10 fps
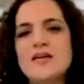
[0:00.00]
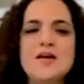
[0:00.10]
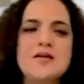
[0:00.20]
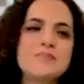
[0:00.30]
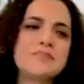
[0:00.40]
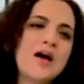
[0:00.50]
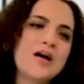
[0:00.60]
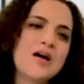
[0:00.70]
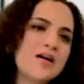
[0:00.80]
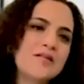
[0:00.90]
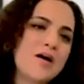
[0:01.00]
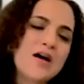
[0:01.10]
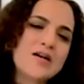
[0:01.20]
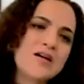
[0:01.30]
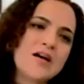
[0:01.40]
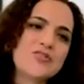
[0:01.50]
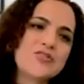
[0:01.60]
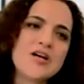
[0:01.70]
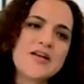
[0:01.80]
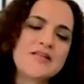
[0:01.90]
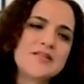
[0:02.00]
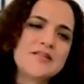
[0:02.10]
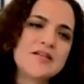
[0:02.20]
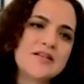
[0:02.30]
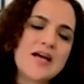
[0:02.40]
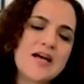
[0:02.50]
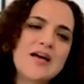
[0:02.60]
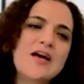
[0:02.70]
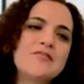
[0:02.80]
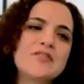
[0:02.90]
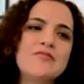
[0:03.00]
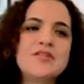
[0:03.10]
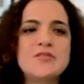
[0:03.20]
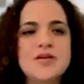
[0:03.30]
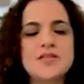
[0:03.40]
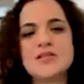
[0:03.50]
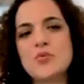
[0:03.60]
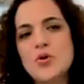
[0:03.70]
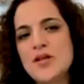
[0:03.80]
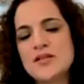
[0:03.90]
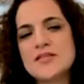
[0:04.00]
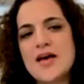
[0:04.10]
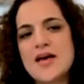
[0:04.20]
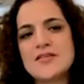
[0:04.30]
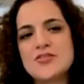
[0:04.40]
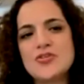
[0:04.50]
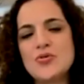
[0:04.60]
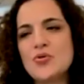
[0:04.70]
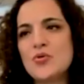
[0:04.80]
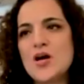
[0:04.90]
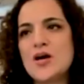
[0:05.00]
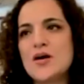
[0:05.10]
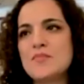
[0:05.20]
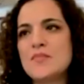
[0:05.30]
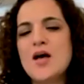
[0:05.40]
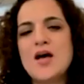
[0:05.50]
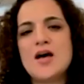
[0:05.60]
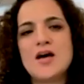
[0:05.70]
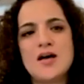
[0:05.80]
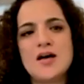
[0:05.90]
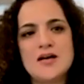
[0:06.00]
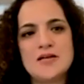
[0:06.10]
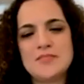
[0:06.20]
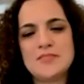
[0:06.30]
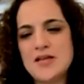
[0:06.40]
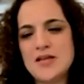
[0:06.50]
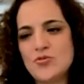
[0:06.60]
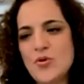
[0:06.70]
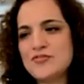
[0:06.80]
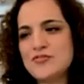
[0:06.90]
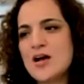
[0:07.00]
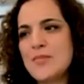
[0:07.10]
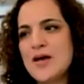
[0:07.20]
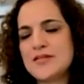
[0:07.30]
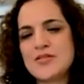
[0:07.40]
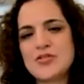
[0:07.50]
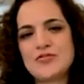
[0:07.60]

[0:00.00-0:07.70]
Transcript: Asha and Naila have covered the basic points that, you know, you have to come at it